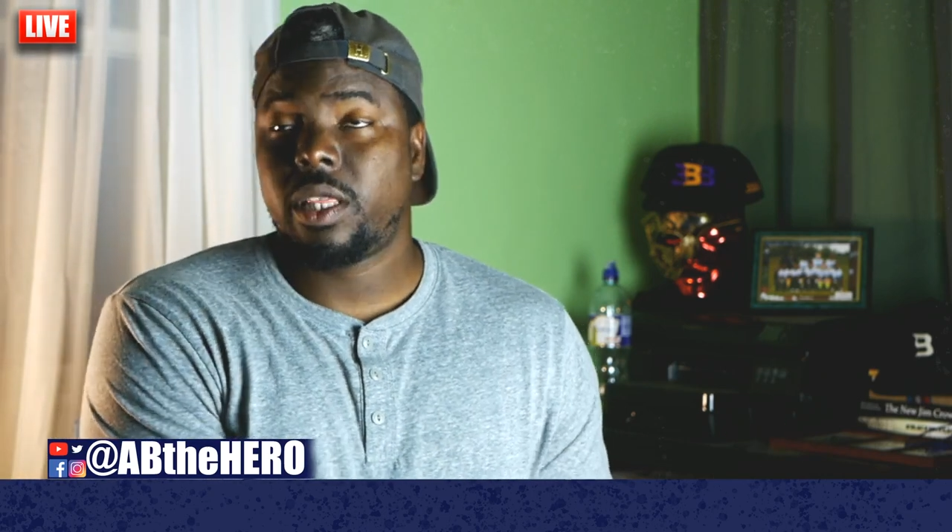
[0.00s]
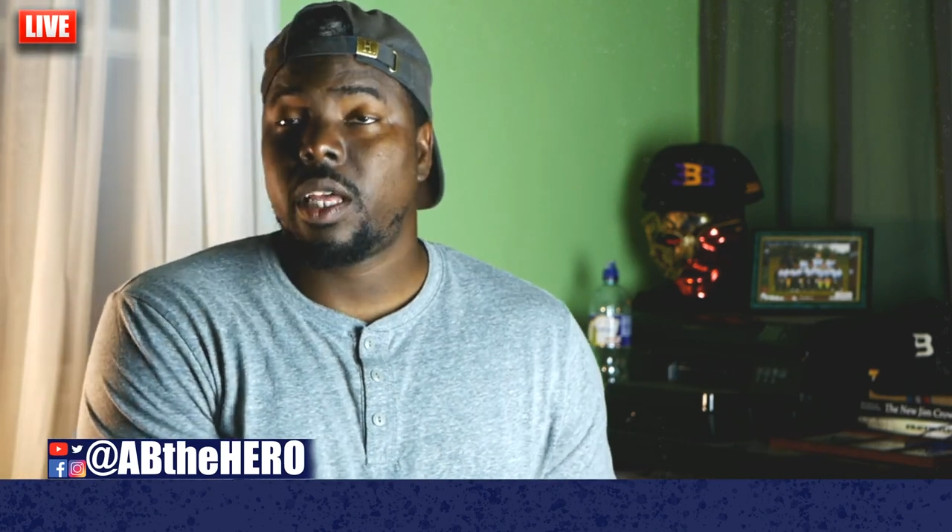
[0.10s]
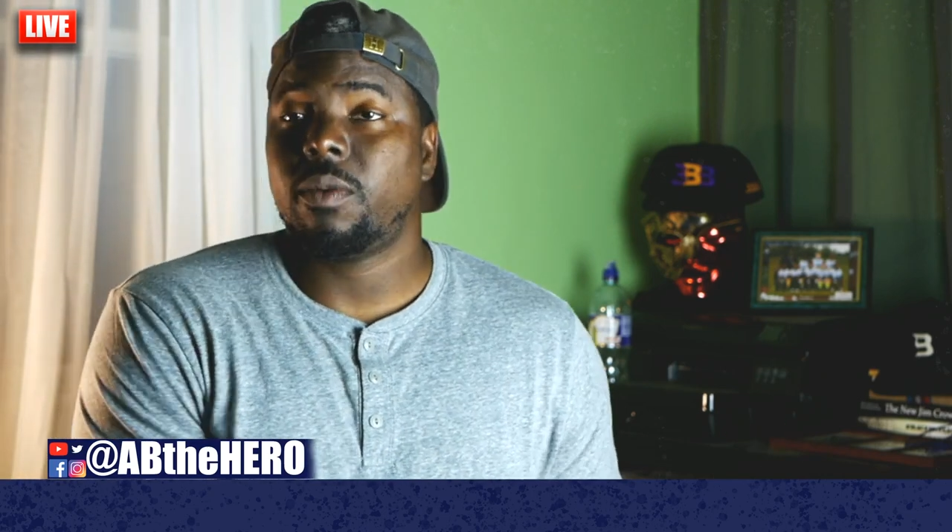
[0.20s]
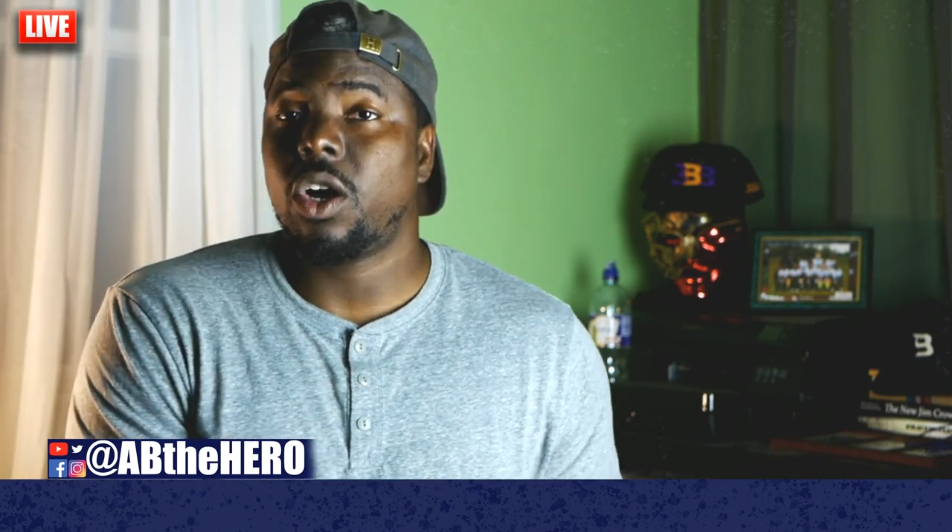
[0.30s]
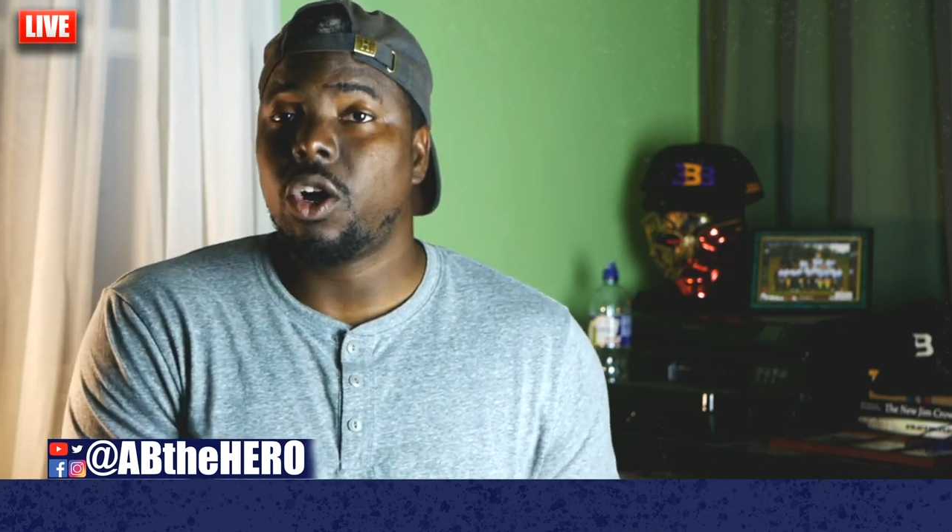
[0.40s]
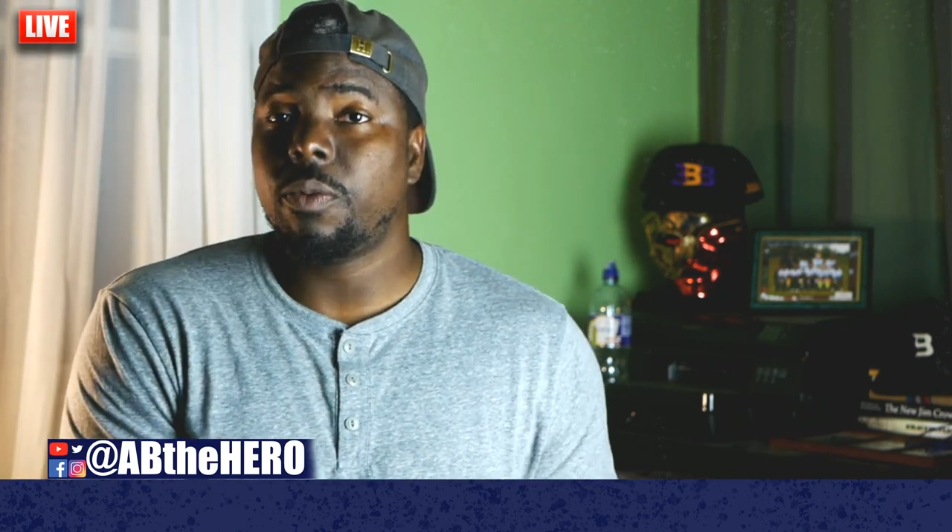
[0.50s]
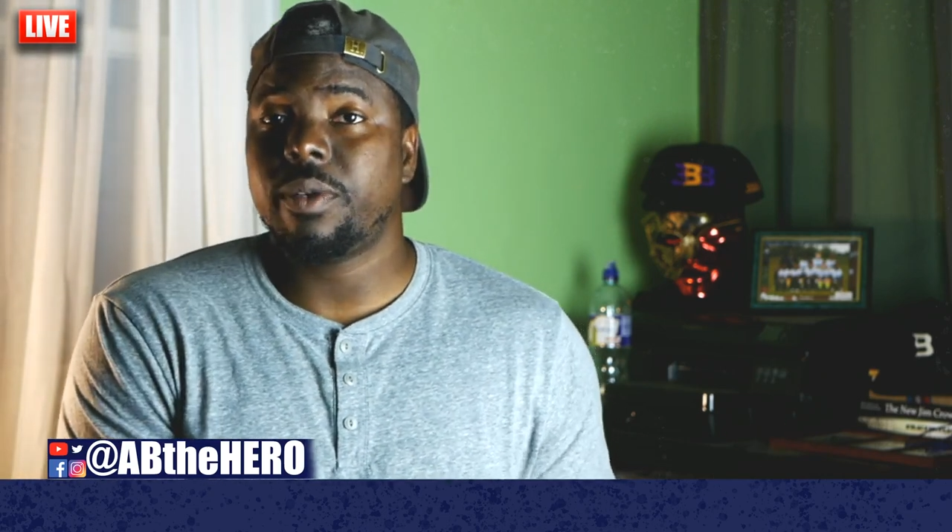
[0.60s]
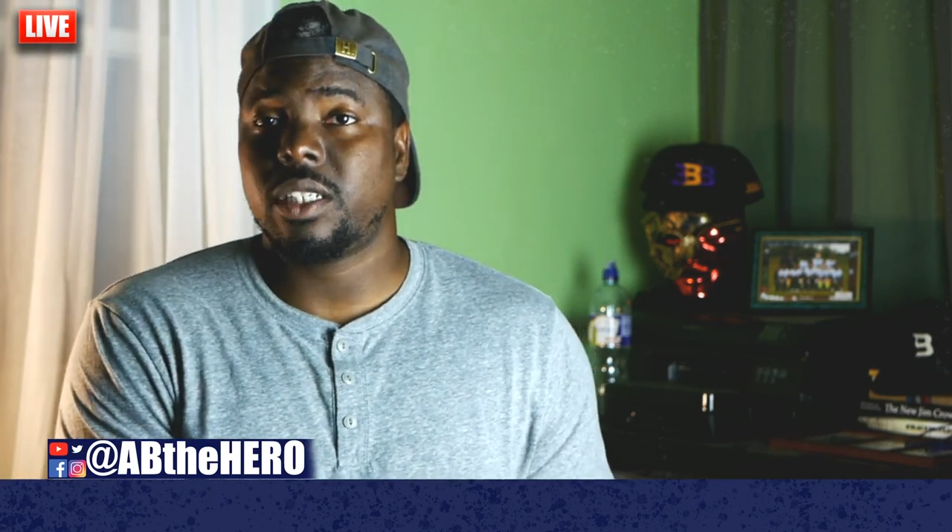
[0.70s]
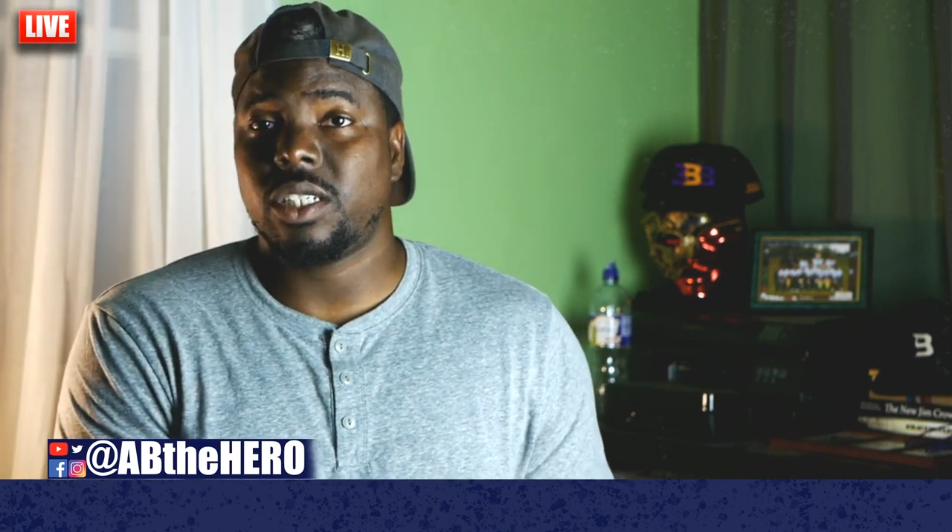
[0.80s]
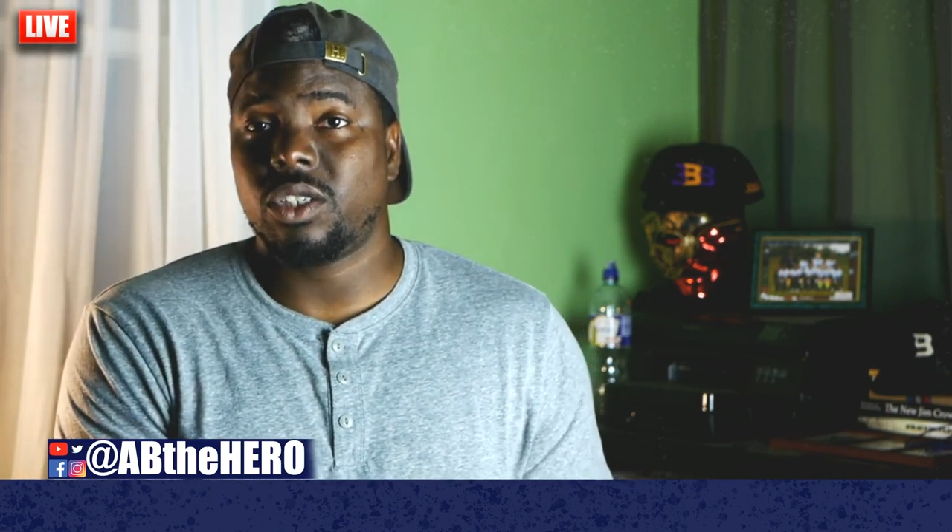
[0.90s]
they were
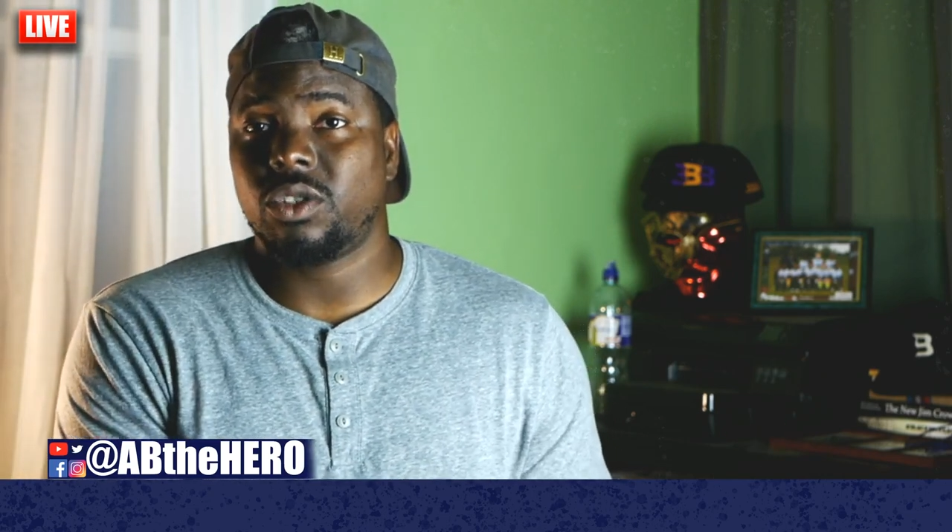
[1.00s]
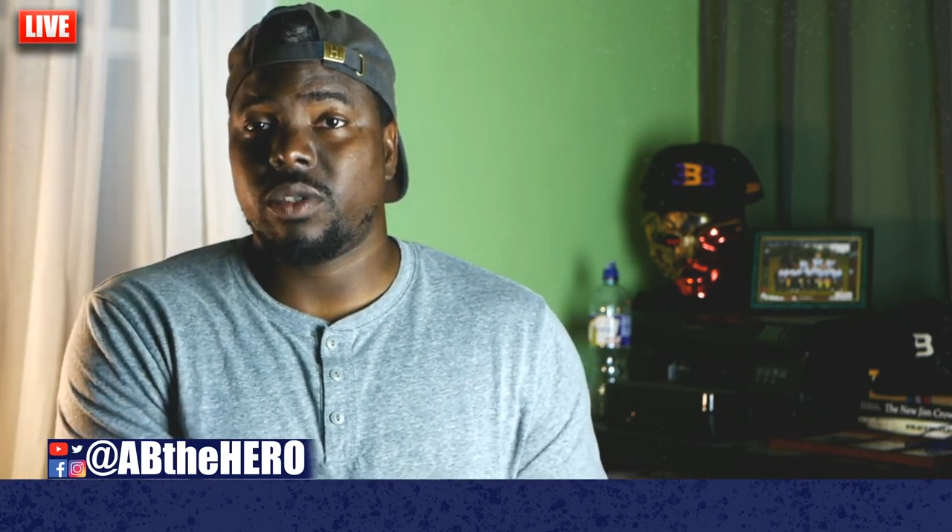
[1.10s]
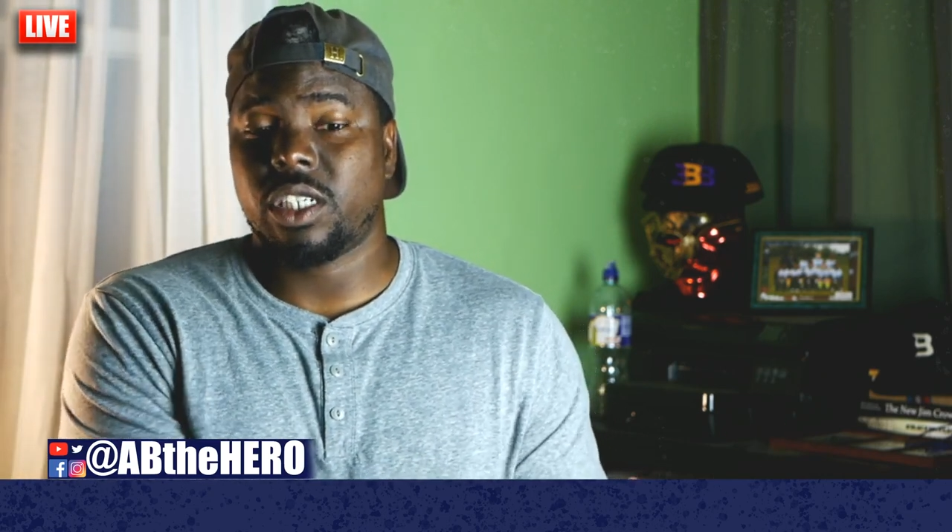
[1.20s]
hoping to do